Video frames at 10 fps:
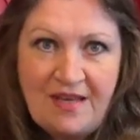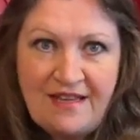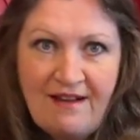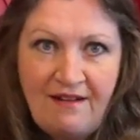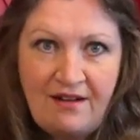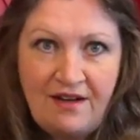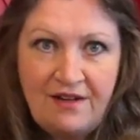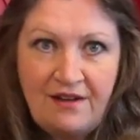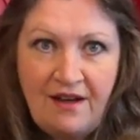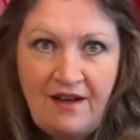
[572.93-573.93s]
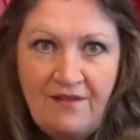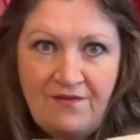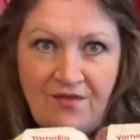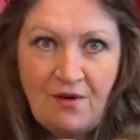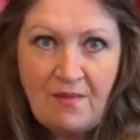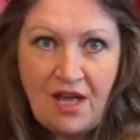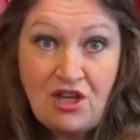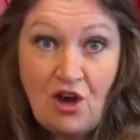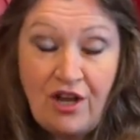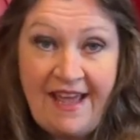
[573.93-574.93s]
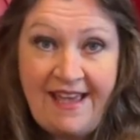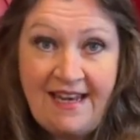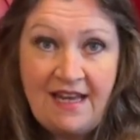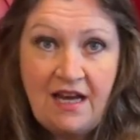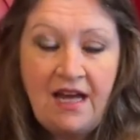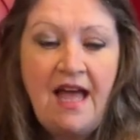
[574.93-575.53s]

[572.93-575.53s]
yarn from Yarnalia,